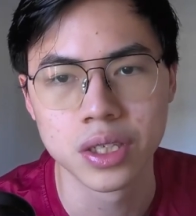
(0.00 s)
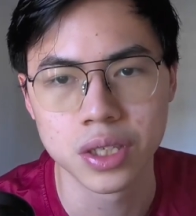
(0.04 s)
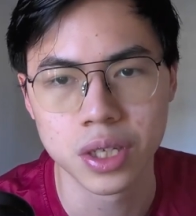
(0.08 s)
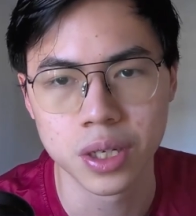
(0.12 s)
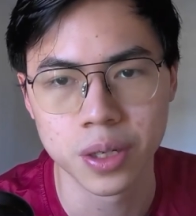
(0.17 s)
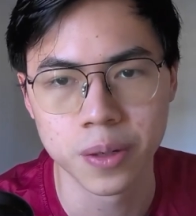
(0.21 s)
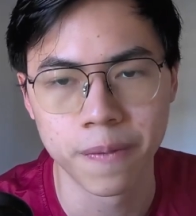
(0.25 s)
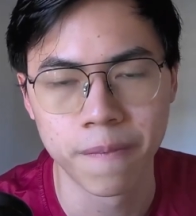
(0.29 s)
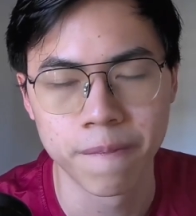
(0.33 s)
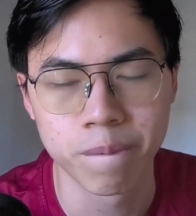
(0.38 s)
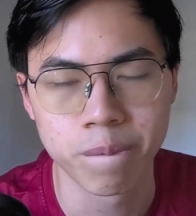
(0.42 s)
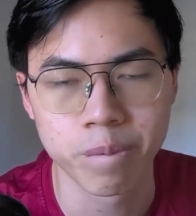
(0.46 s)

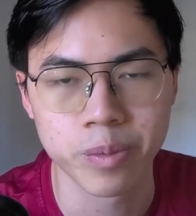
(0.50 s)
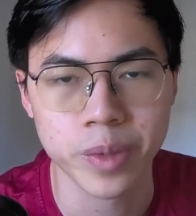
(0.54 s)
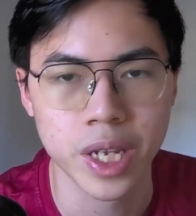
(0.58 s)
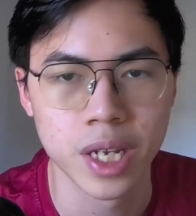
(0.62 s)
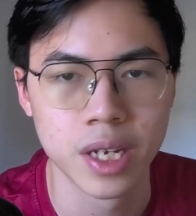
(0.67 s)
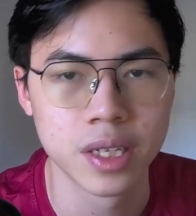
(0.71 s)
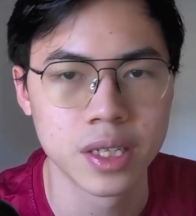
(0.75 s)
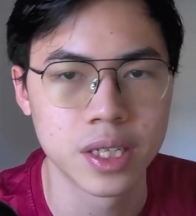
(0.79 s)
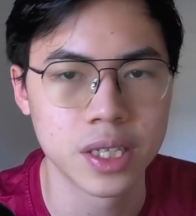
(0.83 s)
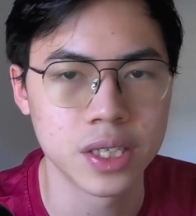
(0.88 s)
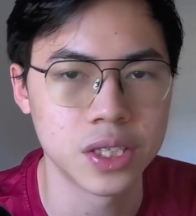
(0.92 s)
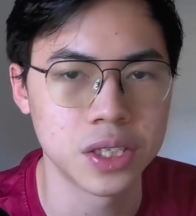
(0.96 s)
So
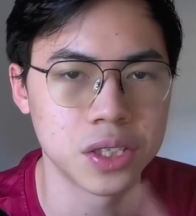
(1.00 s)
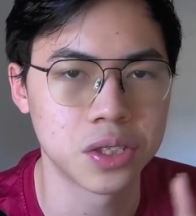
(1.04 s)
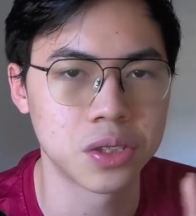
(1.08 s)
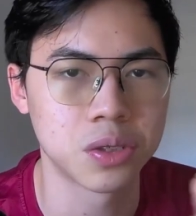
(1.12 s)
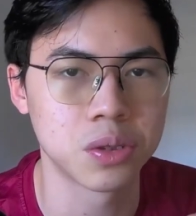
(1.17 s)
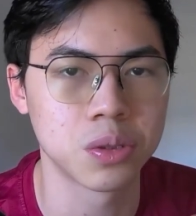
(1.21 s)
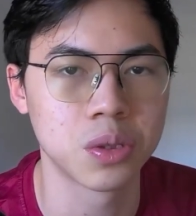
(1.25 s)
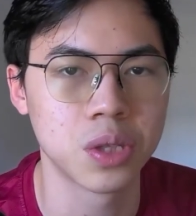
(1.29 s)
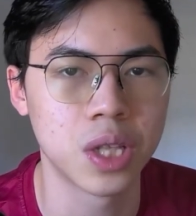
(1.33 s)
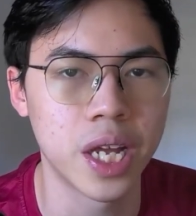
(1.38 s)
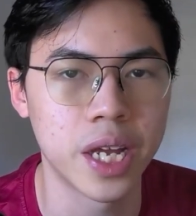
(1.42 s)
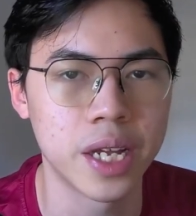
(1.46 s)
this is
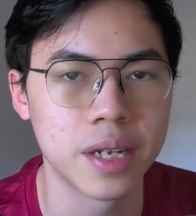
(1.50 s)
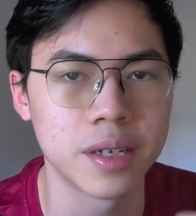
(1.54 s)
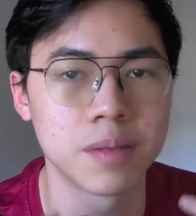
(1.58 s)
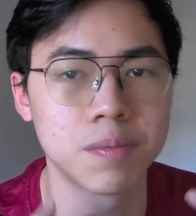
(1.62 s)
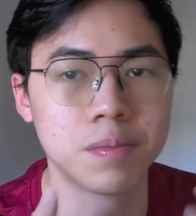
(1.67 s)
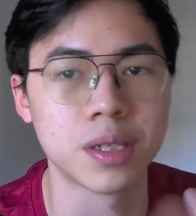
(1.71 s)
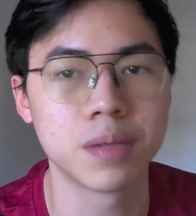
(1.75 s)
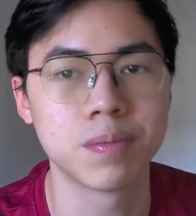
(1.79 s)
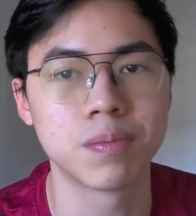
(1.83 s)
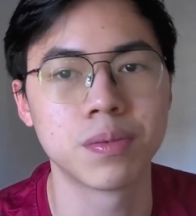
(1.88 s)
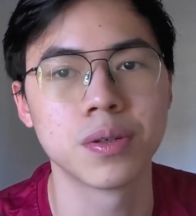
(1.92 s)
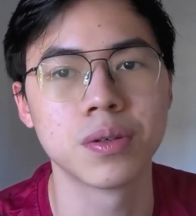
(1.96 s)
to let
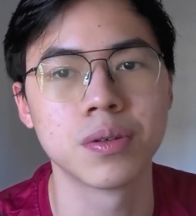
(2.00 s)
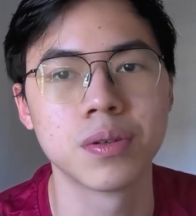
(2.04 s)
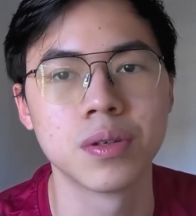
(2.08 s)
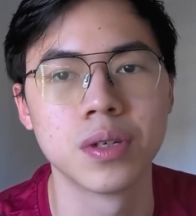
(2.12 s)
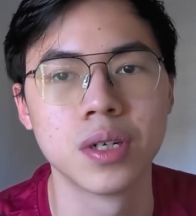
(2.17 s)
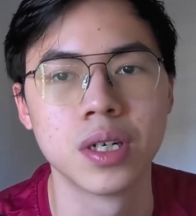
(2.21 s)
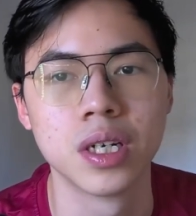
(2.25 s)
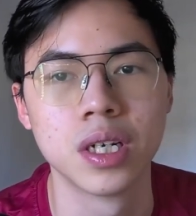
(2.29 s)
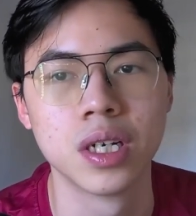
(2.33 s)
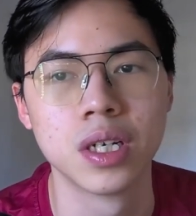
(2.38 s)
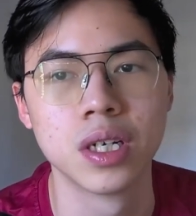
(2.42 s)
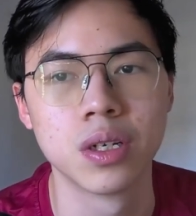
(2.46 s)
the
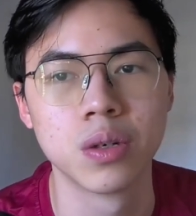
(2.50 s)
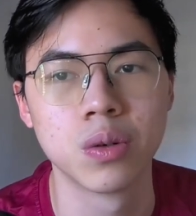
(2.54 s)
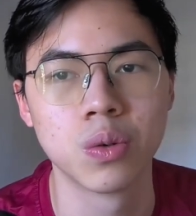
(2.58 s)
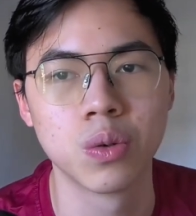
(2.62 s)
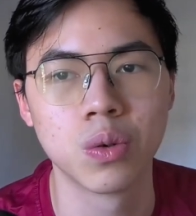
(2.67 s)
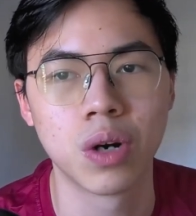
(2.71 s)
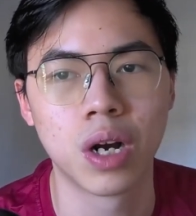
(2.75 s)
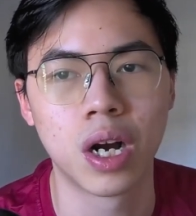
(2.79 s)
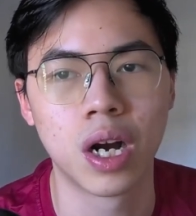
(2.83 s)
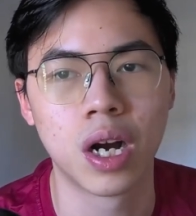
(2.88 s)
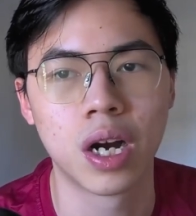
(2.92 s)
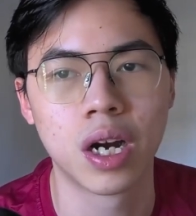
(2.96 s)
people
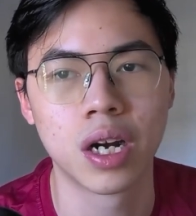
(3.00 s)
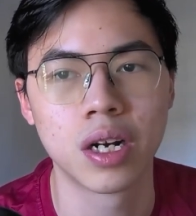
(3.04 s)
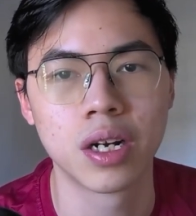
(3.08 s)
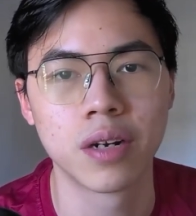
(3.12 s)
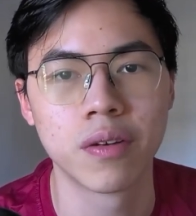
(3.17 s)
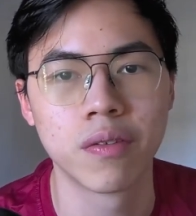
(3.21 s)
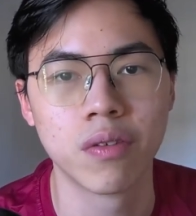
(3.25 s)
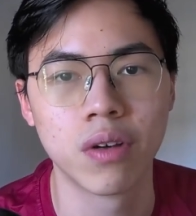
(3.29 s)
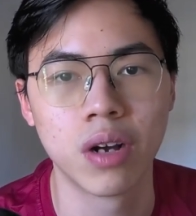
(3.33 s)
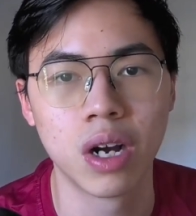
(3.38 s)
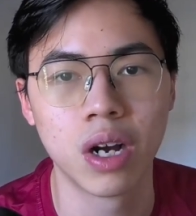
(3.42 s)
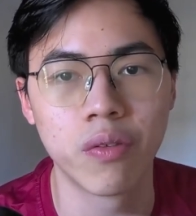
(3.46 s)
who
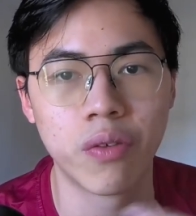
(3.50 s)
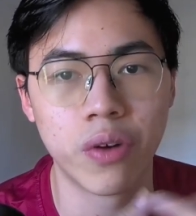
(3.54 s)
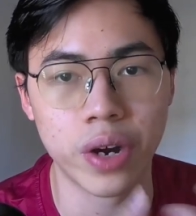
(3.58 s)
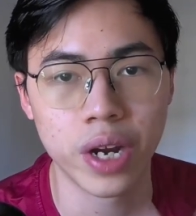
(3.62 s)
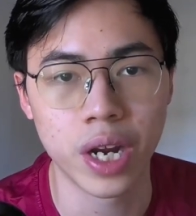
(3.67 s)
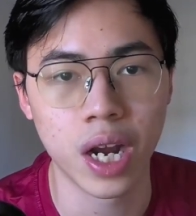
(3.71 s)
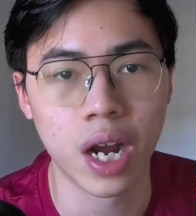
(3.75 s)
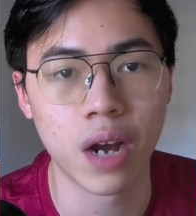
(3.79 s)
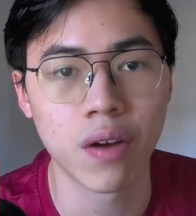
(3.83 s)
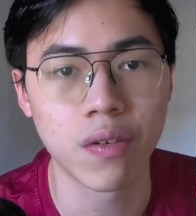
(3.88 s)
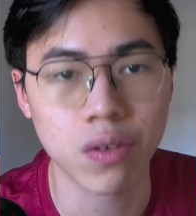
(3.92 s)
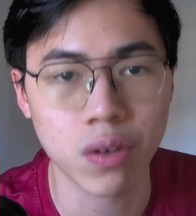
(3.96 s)
are
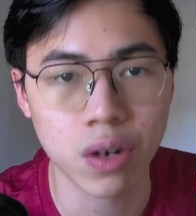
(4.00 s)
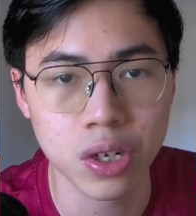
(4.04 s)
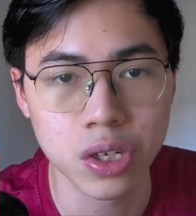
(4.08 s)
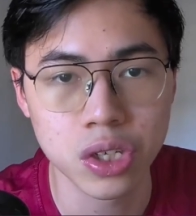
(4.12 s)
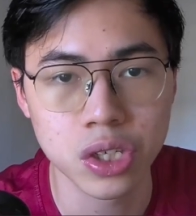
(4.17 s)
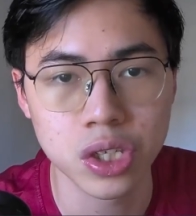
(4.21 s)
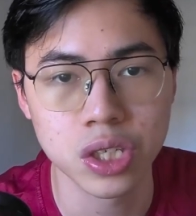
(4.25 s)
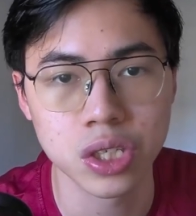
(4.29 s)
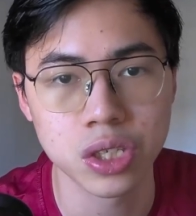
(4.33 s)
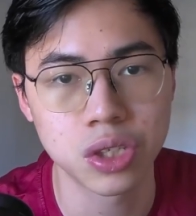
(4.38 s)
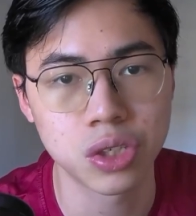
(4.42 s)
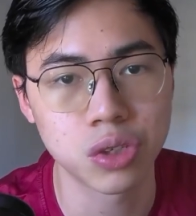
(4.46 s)
very health
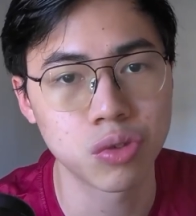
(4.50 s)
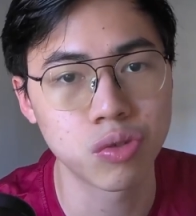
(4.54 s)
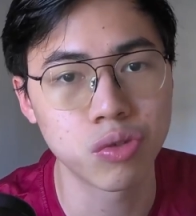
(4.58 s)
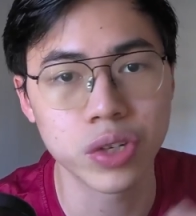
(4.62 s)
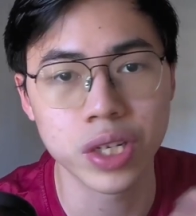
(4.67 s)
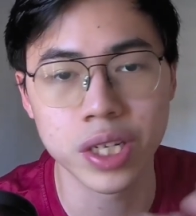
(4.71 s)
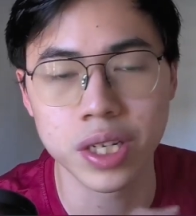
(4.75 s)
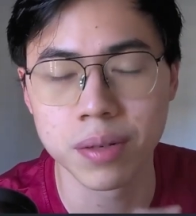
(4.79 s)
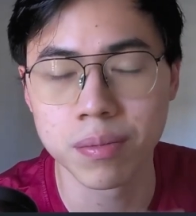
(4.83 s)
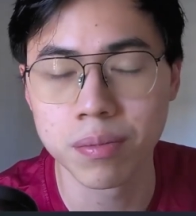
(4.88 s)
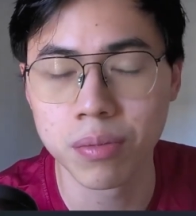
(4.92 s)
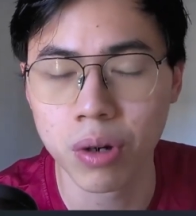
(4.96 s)
conscious to
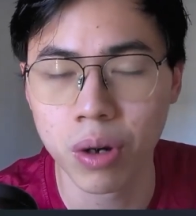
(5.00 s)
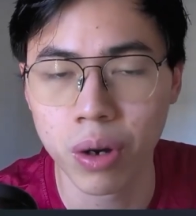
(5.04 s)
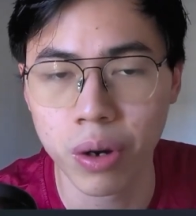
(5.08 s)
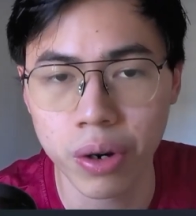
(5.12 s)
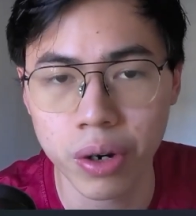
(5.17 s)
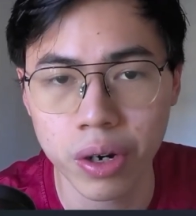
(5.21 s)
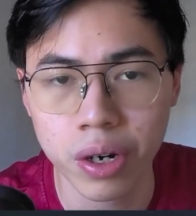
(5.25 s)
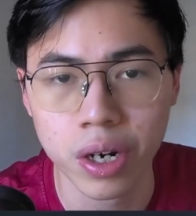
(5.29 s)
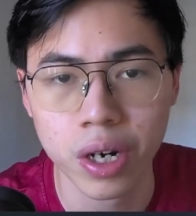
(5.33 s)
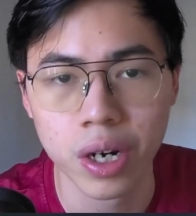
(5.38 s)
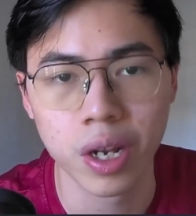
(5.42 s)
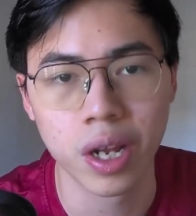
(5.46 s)
read
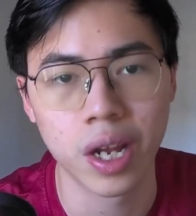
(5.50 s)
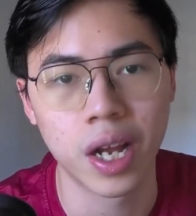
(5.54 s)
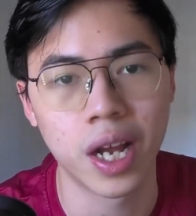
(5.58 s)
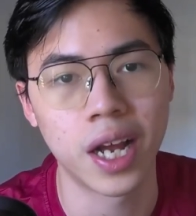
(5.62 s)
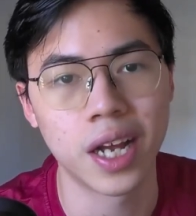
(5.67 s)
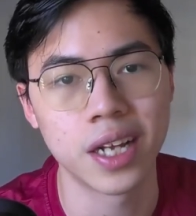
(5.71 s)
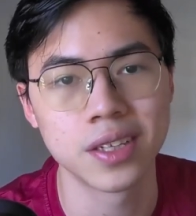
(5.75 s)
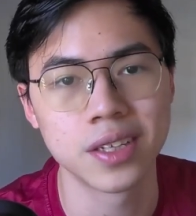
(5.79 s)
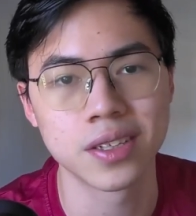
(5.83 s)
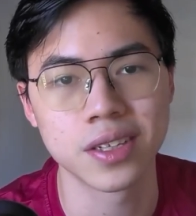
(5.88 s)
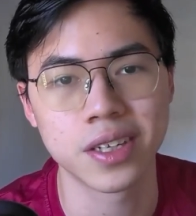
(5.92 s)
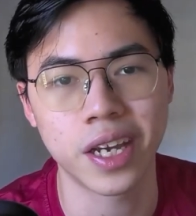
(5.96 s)
more
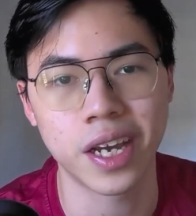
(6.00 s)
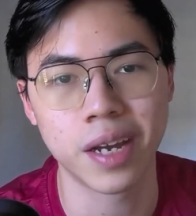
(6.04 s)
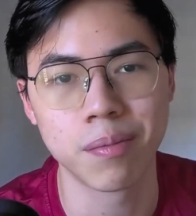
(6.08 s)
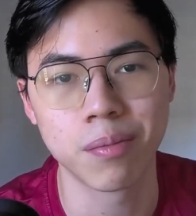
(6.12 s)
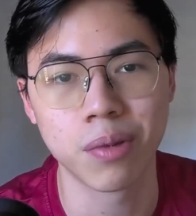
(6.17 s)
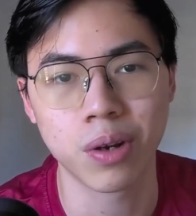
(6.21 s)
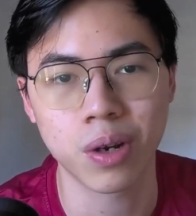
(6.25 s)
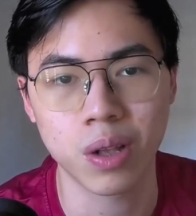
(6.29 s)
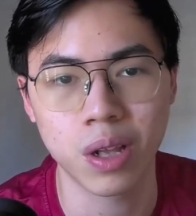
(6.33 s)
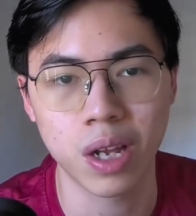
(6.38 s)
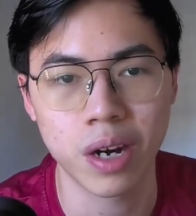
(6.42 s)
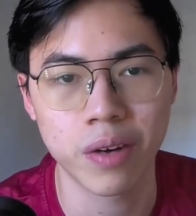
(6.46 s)
and to
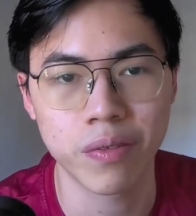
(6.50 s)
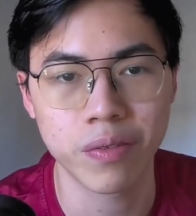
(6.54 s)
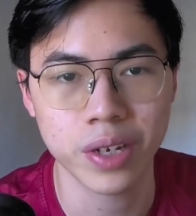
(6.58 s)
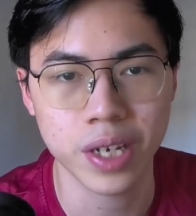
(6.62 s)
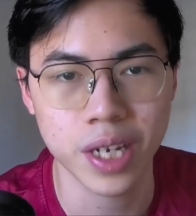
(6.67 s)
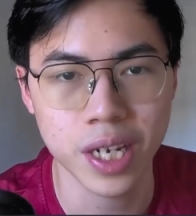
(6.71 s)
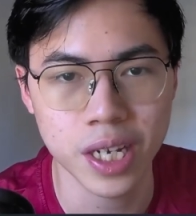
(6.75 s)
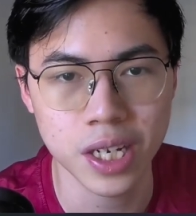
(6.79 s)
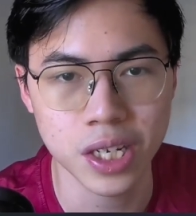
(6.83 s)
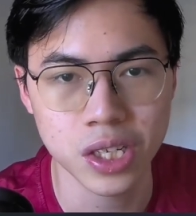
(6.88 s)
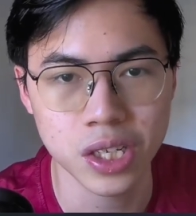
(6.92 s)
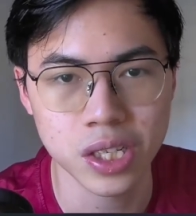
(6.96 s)
get more
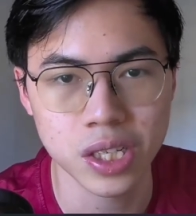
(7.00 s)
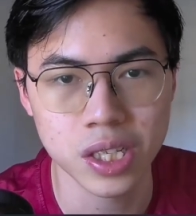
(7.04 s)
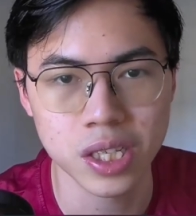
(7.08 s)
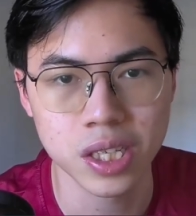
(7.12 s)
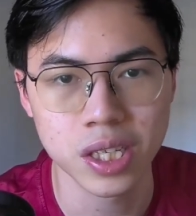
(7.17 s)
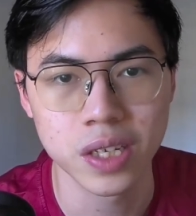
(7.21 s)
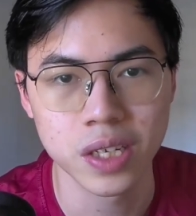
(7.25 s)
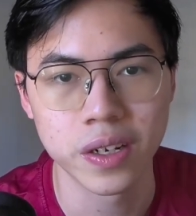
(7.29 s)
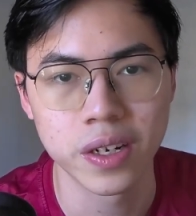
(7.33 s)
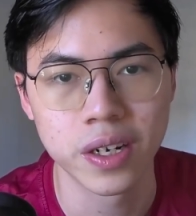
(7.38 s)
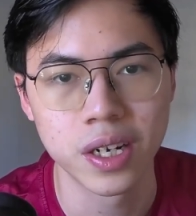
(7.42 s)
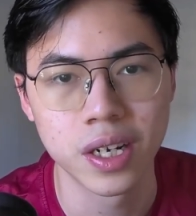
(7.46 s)

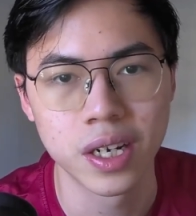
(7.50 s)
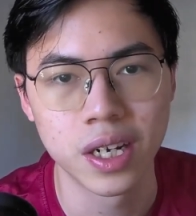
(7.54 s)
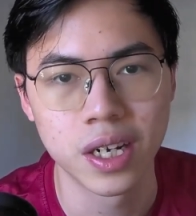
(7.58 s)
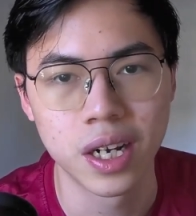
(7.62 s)
clarification.